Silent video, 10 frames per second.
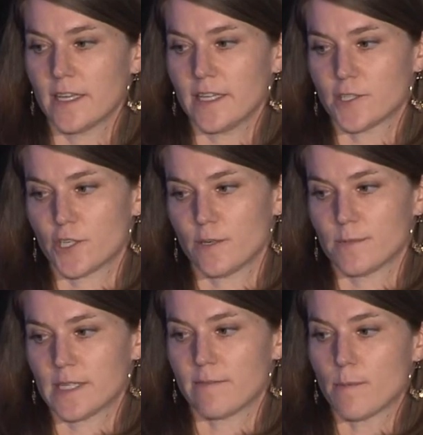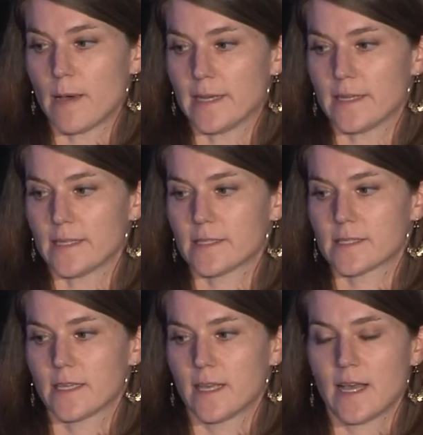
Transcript: in terms of abundance,